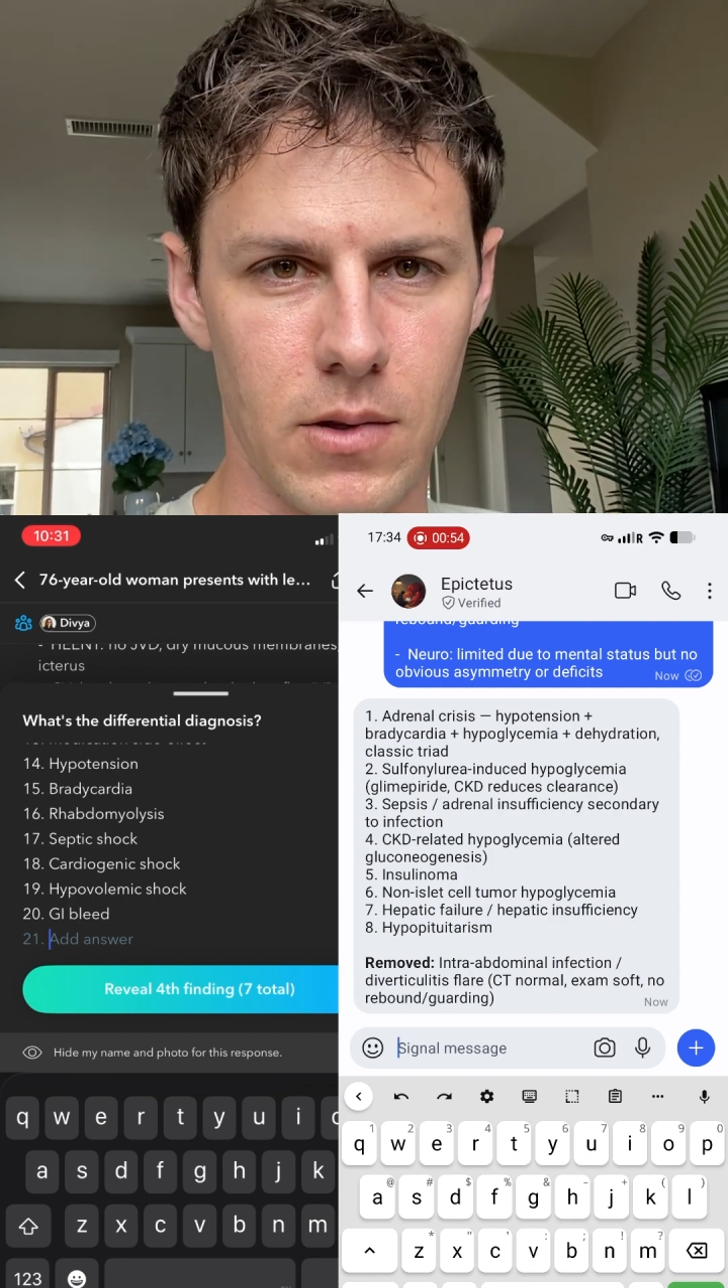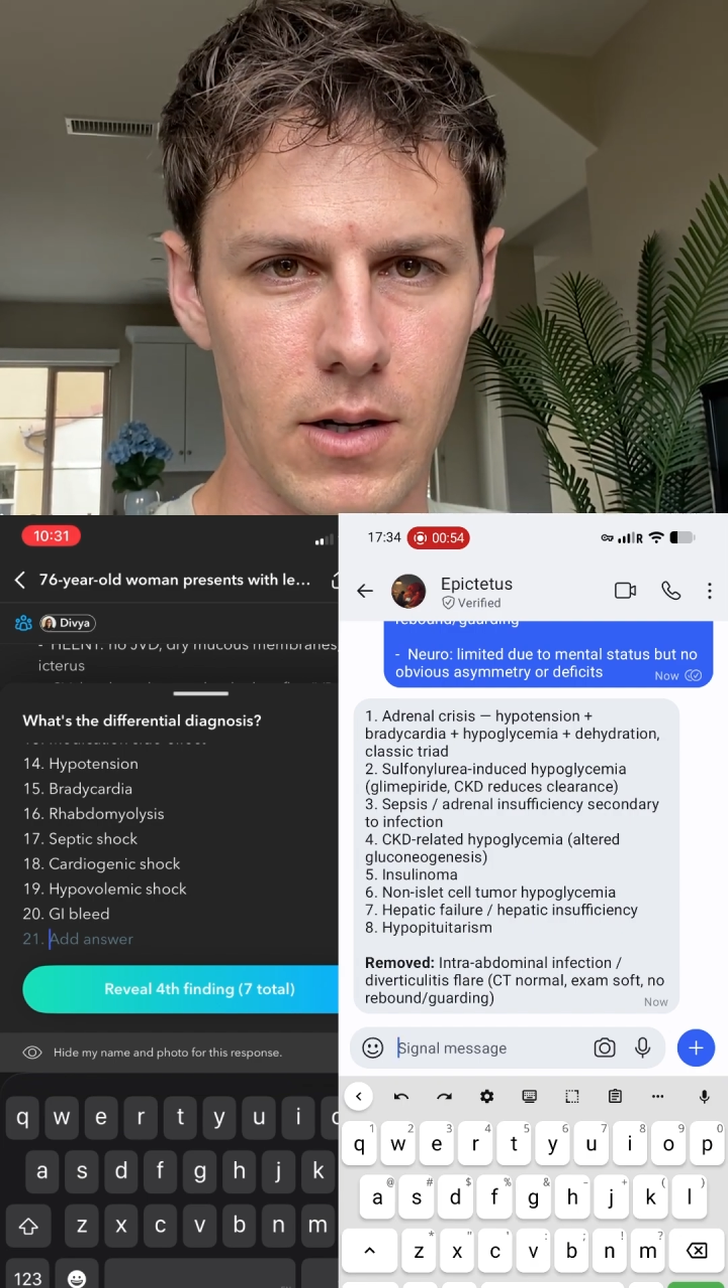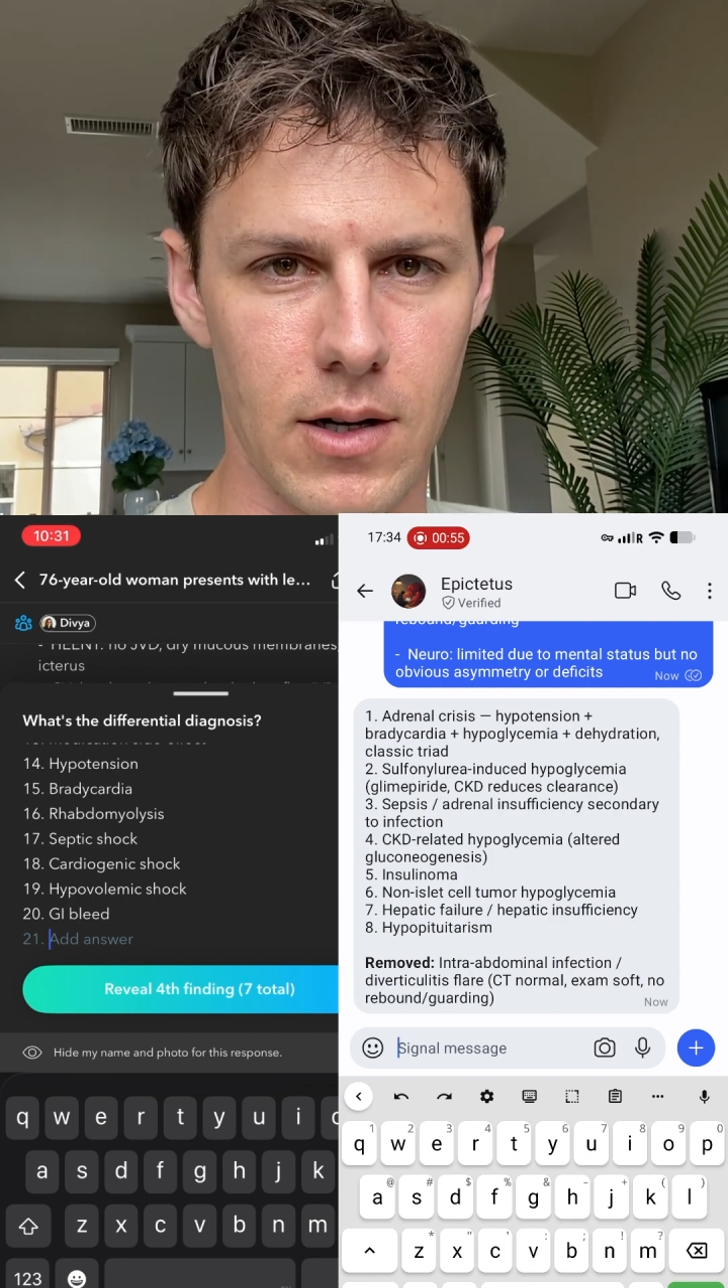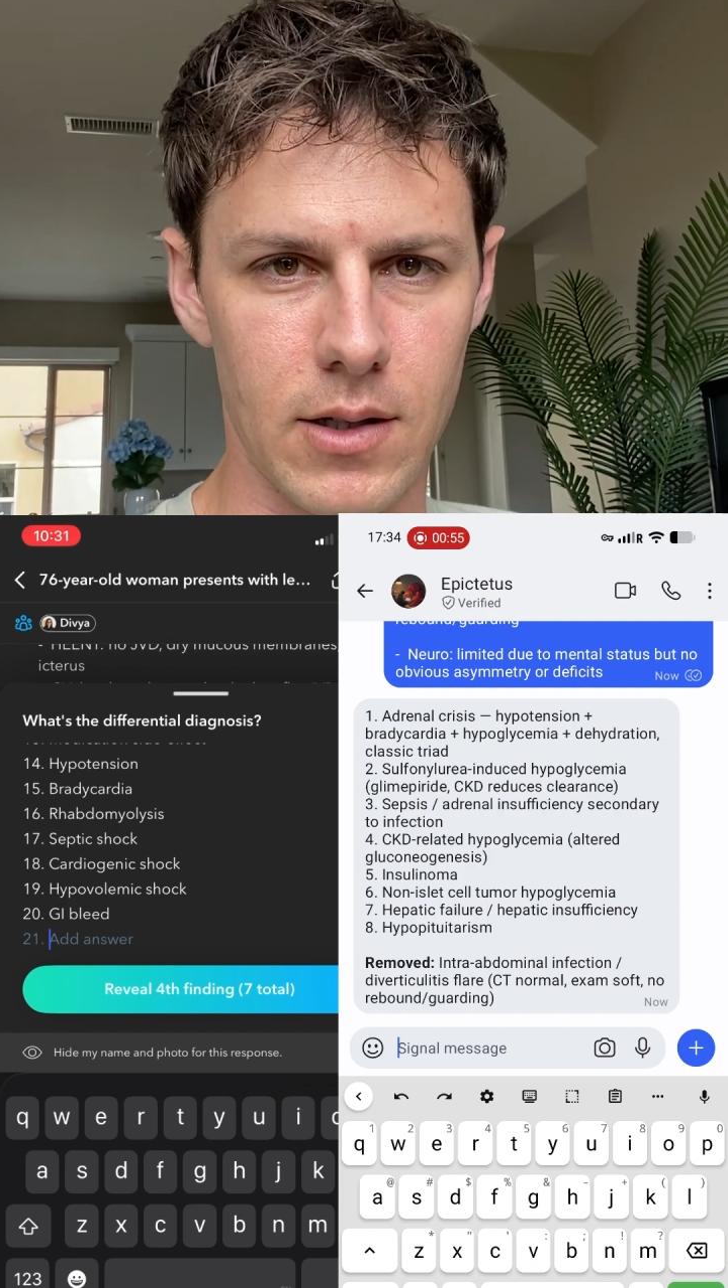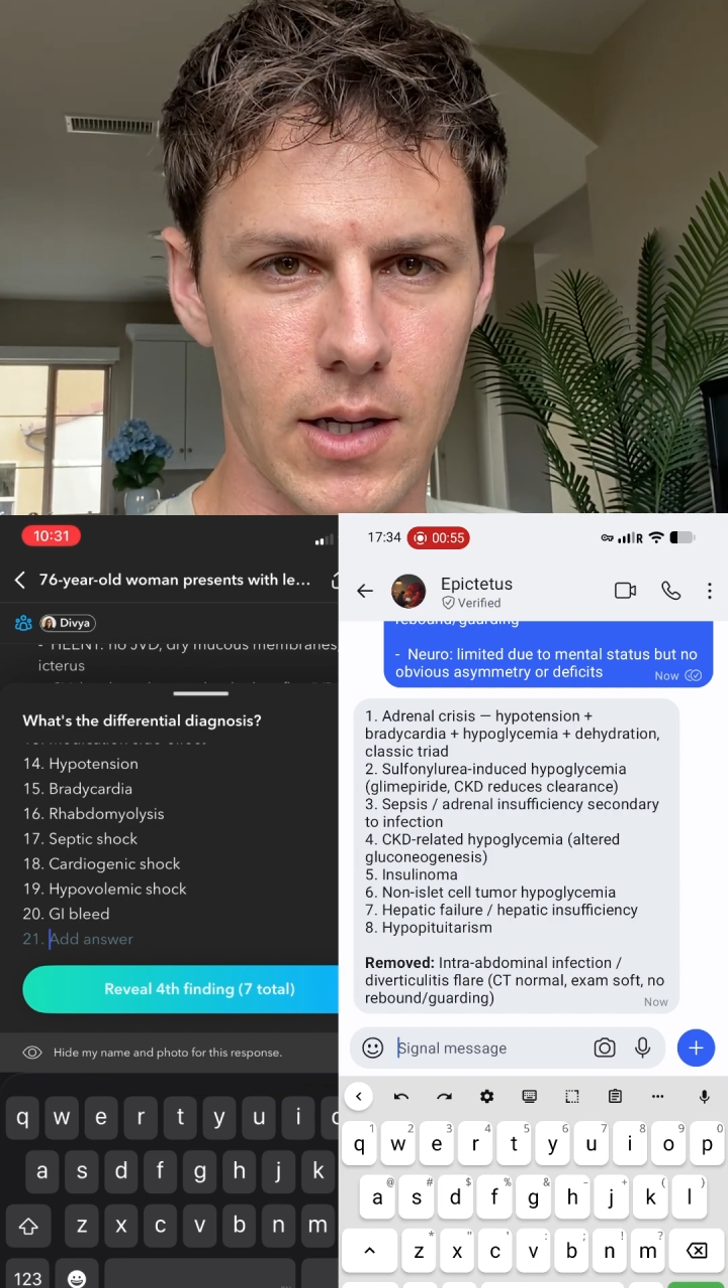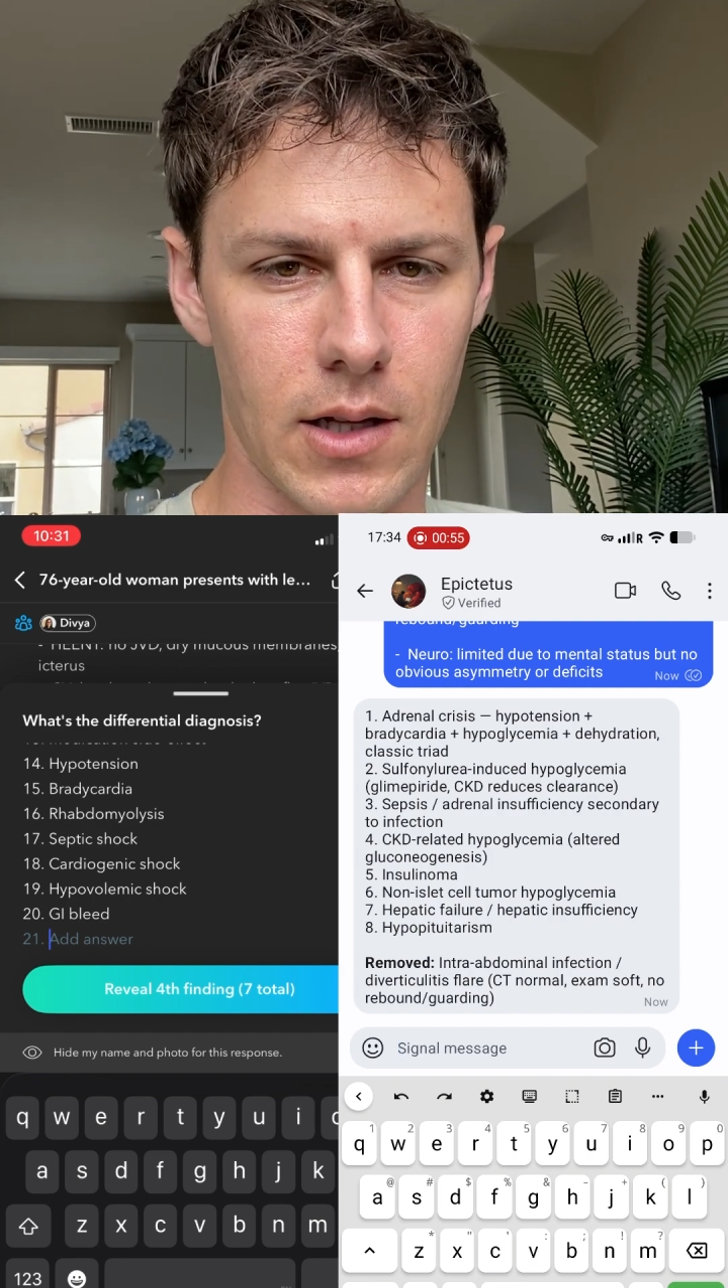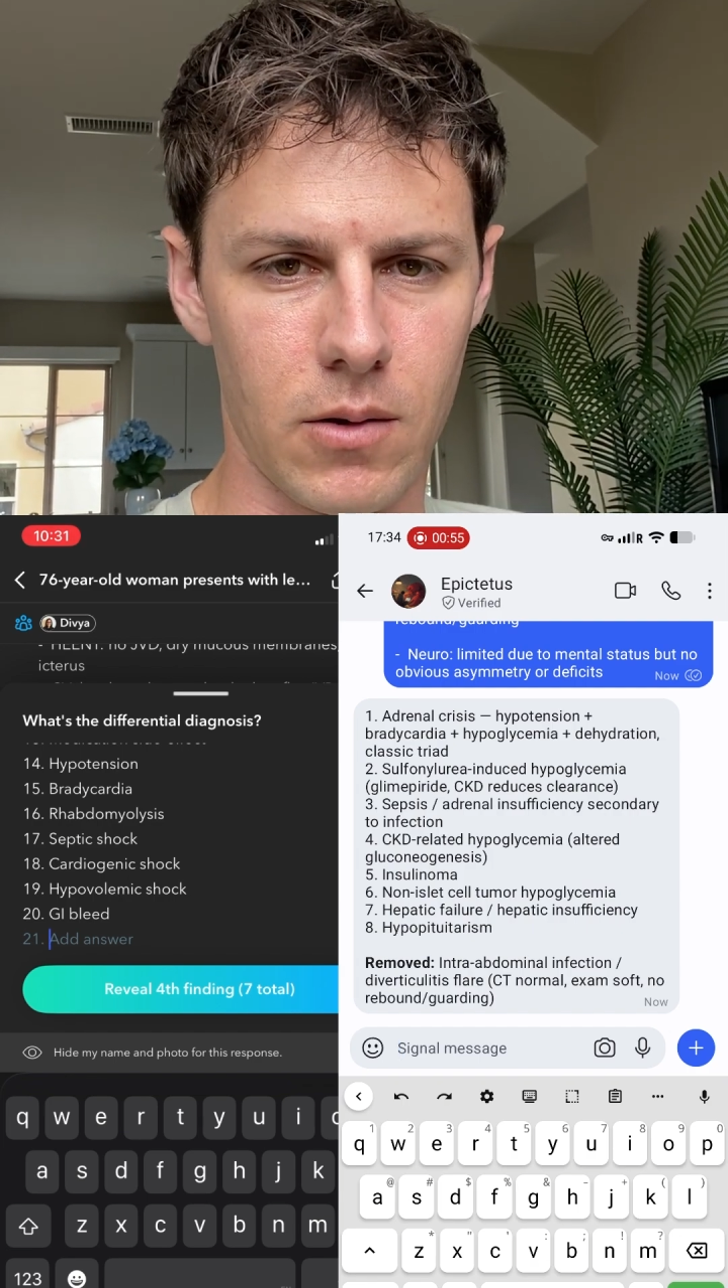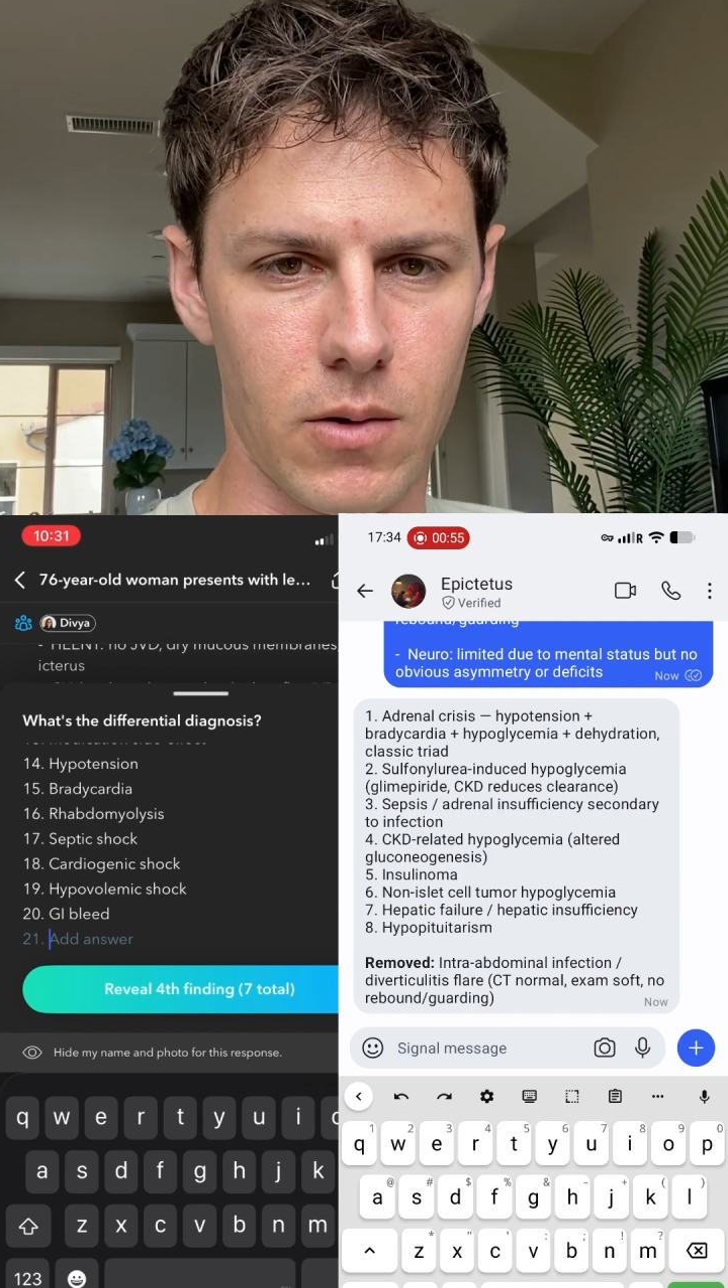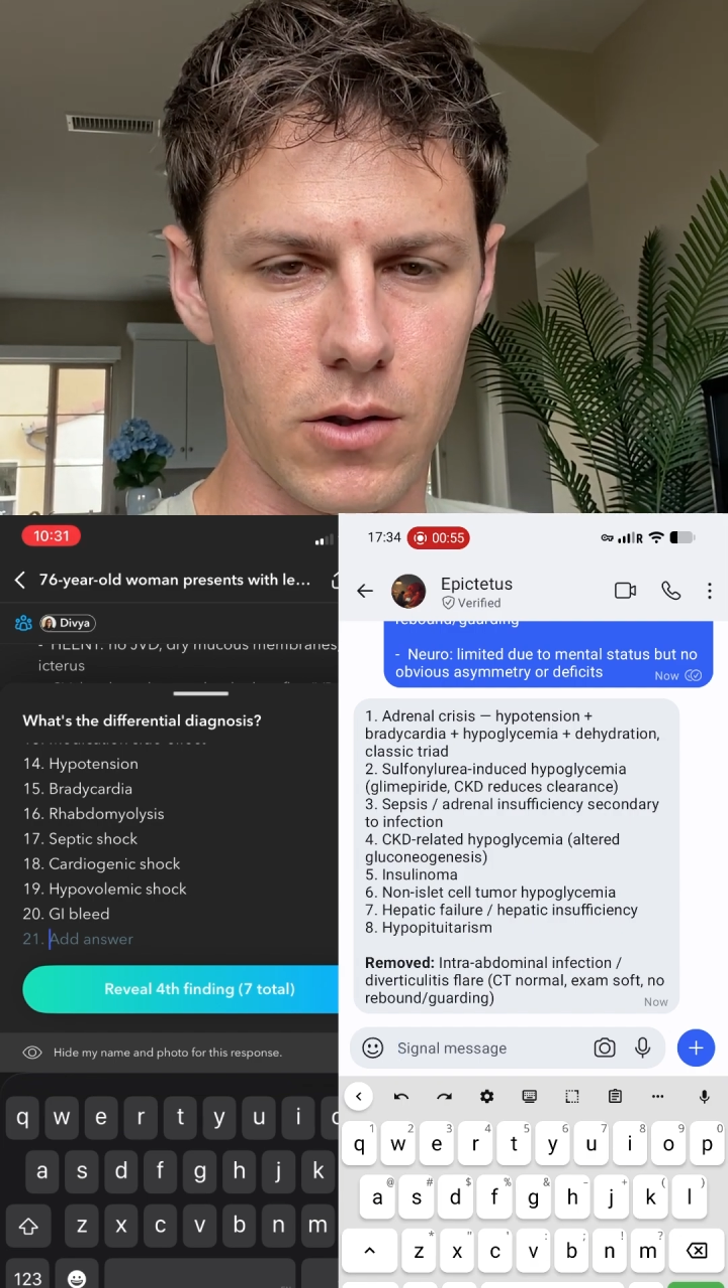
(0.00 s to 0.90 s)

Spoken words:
next aliquot